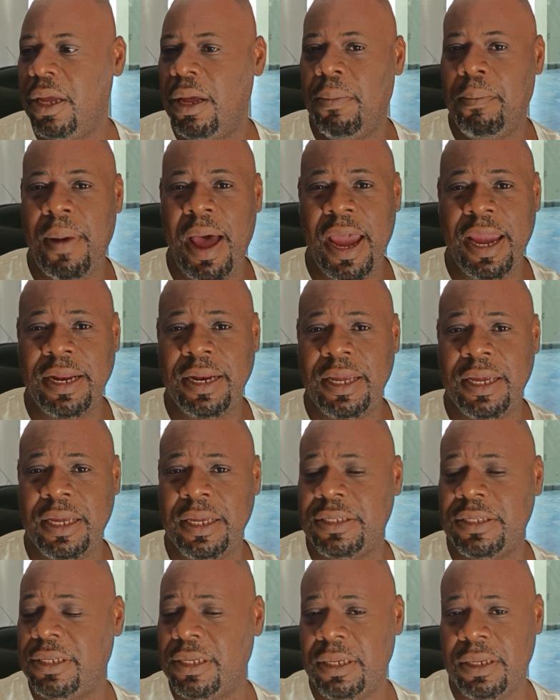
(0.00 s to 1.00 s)
Mine
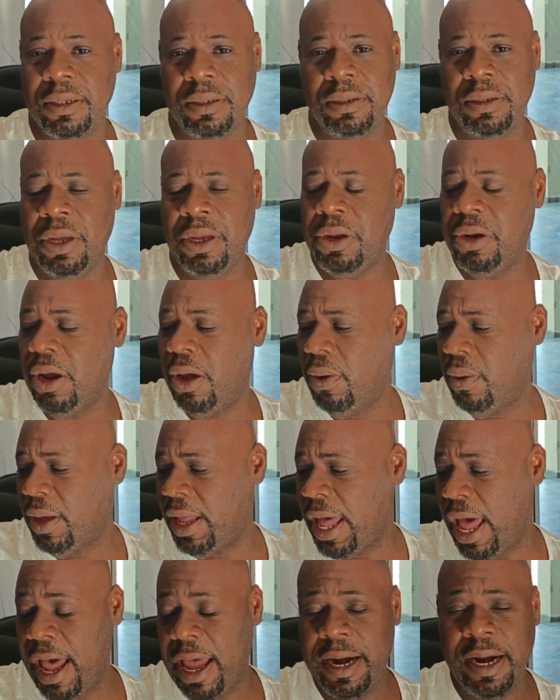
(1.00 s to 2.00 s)
is,
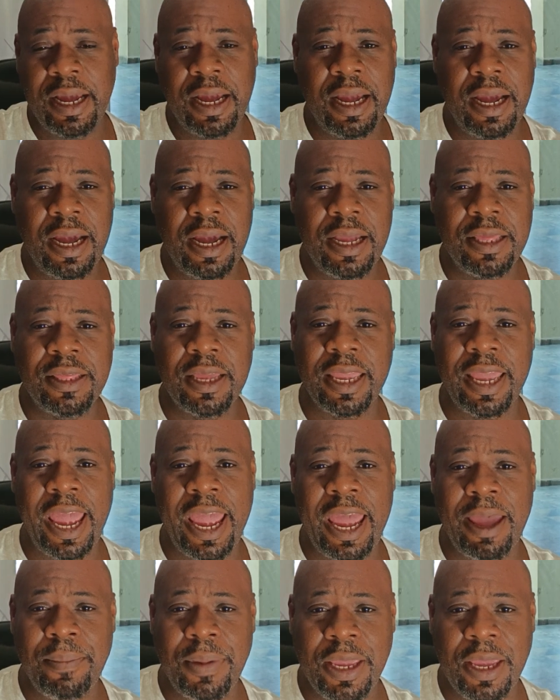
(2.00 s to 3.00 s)
Ghana, the
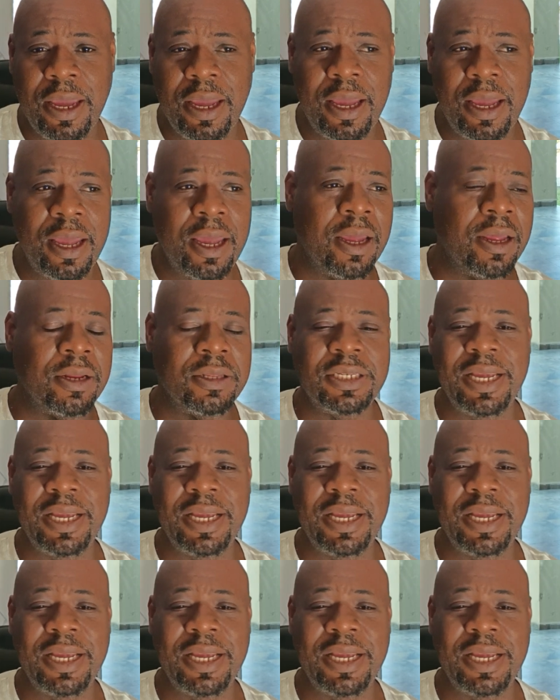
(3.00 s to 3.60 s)
Gambia,